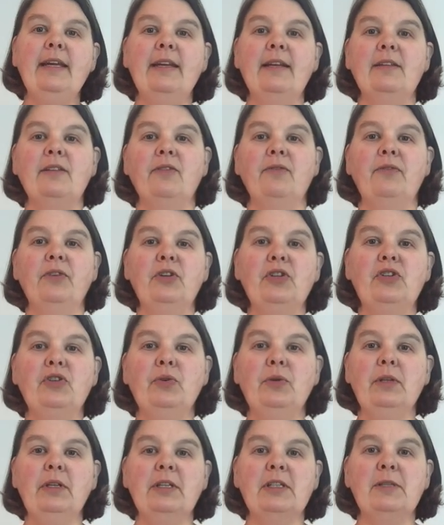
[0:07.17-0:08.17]
is a
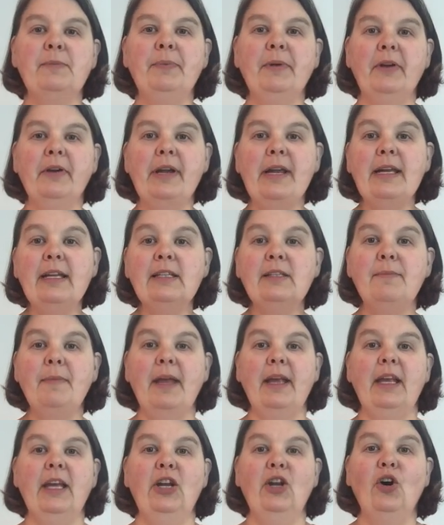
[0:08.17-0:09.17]
virtual experience
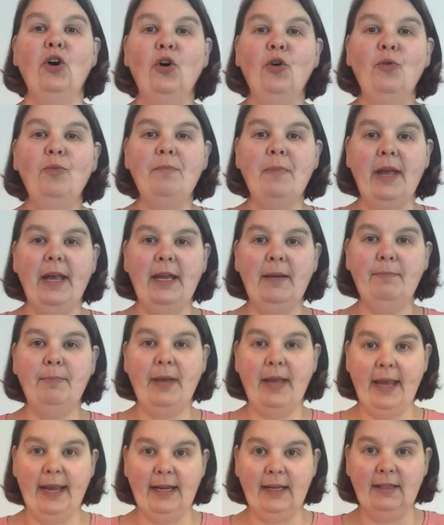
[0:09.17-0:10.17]
making homemade
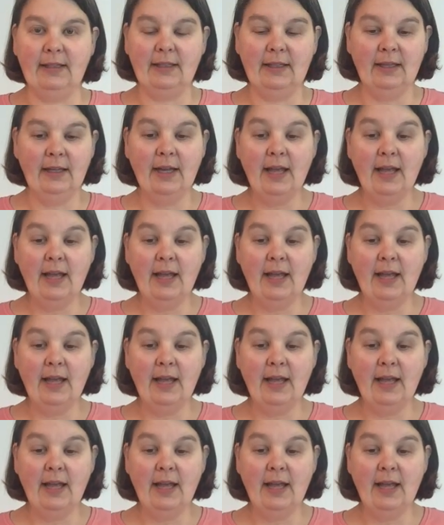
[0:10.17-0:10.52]
paint.